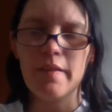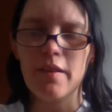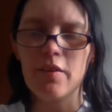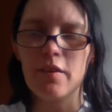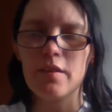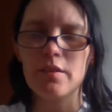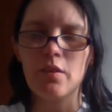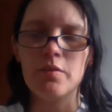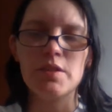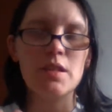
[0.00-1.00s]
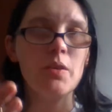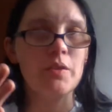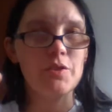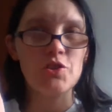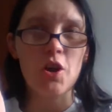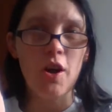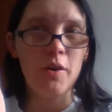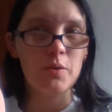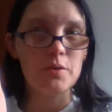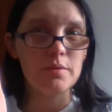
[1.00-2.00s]
This would obviously go on a
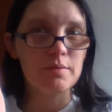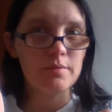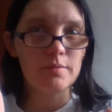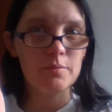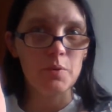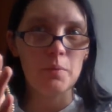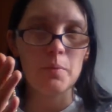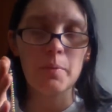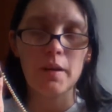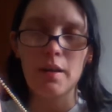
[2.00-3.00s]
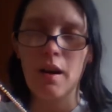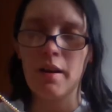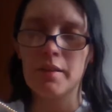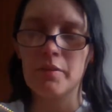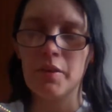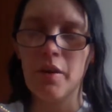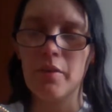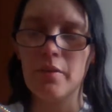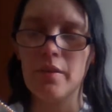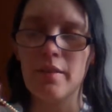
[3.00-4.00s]
child, probably. I don't know.